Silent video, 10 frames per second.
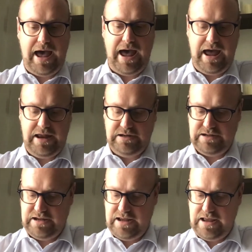and
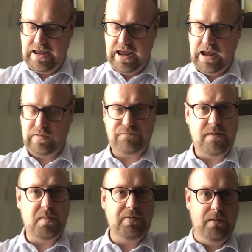it's from
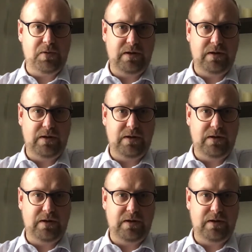a pupil